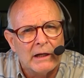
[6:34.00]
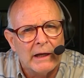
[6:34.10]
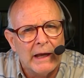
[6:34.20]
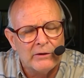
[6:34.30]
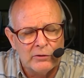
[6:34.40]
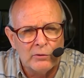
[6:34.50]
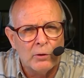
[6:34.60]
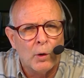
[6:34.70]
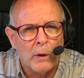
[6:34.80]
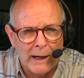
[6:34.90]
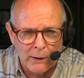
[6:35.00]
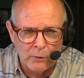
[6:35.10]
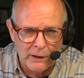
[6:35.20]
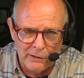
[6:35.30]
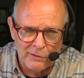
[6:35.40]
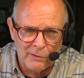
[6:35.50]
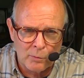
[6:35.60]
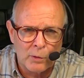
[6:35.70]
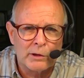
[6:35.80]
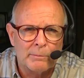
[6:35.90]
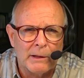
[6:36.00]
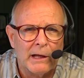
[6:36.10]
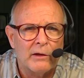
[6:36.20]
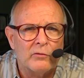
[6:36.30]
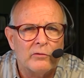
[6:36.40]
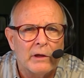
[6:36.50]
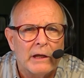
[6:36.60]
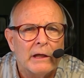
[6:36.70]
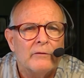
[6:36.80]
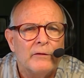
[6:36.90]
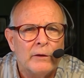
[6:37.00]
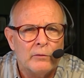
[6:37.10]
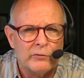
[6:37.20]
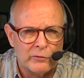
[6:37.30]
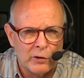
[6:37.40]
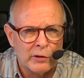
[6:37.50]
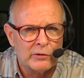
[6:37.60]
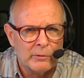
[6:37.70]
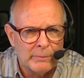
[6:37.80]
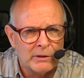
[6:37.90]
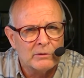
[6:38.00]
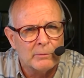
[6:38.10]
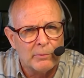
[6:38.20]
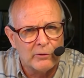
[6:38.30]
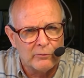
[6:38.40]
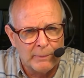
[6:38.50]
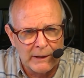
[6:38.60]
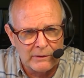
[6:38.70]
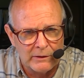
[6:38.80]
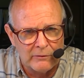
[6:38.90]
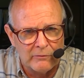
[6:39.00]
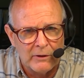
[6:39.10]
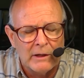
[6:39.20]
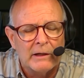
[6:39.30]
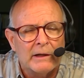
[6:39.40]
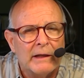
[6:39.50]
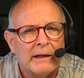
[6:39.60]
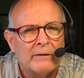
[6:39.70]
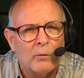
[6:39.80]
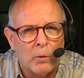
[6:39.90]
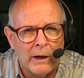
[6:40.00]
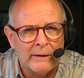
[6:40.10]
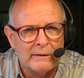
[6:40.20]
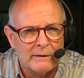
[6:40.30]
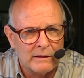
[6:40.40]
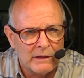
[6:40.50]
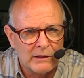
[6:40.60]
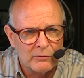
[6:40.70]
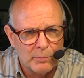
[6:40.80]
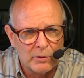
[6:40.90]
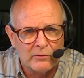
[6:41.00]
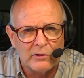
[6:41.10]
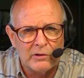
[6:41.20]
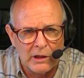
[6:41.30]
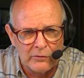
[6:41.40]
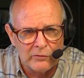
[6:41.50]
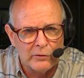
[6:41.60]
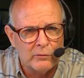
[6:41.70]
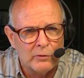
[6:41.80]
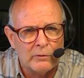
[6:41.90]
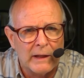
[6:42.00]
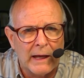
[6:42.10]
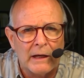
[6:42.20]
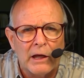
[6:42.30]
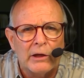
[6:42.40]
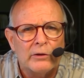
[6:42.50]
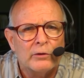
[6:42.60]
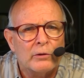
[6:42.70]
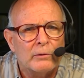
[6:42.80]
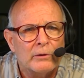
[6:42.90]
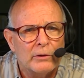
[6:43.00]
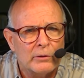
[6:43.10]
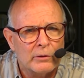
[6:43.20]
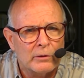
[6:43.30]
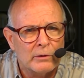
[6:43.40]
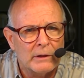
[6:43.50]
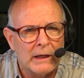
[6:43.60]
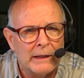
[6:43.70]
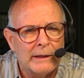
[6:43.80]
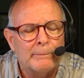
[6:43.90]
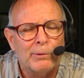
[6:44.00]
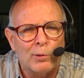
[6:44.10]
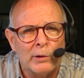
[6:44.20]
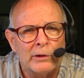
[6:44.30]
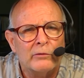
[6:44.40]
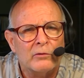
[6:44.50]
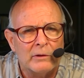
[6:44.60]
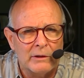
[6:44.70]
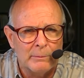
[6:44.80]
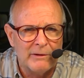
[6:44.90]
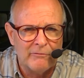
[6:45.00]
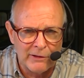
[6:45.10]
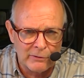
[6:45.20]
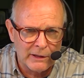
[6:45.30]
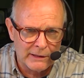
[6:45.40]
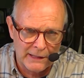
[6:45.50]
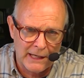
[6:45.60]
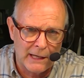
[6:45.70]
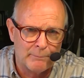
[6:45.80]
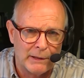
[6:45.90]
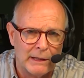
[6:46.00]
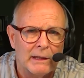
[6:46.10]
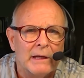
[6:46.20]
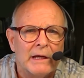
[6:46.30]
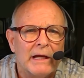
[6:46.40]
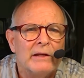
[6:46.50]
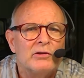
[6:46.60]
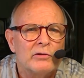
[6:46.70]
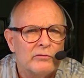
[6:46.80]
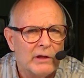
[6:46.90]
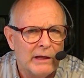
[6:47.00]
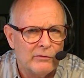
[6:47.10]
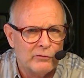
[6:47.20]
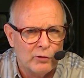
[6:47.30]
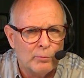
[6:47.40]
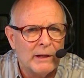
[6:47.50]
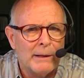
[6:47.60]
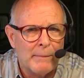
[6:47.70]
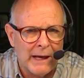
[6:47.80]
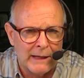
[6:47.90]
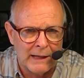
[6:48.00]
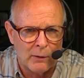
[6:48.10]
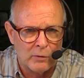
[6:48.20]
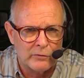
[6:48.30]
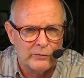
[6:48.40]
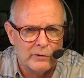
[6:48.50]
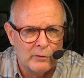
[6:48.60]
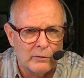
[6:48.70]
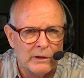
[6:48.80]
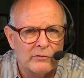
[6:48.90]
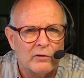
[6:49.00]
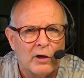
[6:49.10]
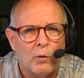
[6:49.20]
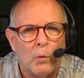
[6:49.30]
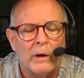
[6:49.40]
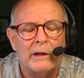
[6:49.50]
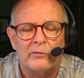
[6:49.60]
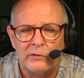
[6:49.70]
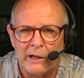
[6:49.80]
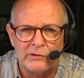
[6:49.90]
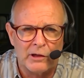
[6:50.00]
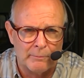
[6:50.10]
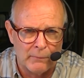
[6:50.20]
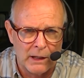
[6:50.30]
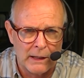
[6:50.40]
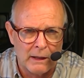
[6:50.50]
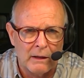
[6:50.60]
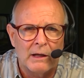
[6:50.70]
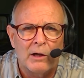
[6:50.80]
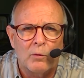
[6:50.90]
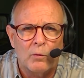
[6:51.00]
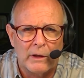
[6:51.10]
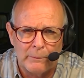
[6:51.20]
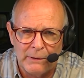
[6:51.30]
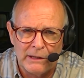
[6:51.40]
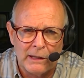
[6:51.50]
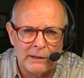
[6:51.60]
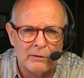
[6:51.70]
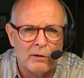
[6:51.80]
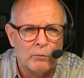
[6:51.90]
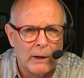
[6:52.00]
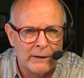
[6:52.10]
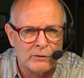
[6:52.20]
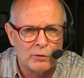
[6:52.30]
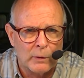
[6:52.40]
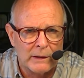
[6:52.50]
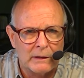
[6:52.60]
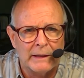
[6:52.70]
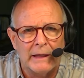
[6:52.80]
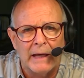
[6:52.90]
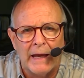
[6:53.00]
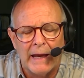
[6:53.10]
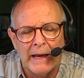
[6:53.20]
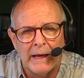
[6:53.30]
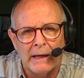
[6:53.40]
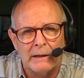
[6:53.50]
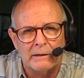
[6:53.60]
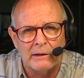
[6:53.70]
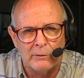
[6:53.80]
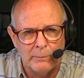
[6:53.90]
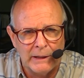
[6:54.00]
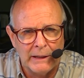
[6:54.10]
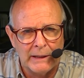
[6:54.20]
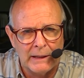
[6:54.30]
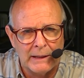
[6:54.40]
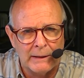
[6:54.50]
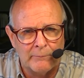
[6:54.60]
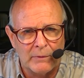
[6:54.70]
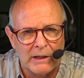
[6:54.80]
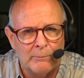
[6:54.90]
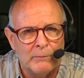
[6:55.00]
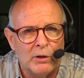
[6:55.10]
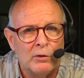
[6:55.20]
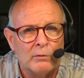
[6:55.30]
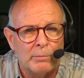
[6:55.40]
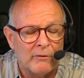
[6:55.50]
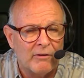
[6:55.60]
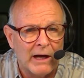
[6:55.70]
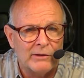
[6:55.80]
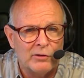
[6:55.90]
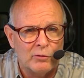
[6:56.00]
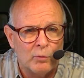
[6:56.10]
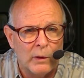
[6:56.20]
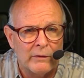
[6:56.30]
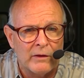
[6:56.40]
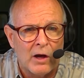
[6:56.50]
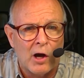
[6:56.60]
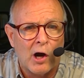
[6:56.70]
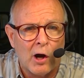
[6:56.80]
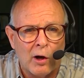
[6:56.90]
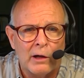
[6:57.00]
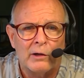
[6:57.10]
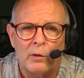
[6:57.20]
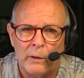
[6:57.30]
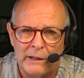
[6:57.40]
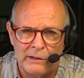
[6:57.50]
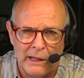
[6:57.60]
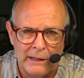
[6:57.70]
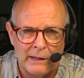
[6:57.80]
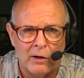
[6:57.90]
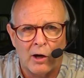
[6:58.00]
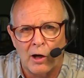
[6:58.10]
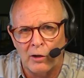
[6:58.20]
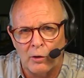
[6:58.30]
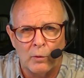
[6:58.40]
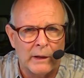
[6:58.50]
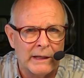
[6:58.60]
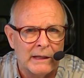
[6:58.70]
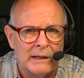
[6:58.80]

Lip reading: As you go out into the workplace, if you start to build a perspective in the way that the textbook suggests you do that, your employer is going to be very unhappy. It just takes too many man hours to do this when a SketchUp model can be done rather quickly and can provide you with ongoing data, ongoing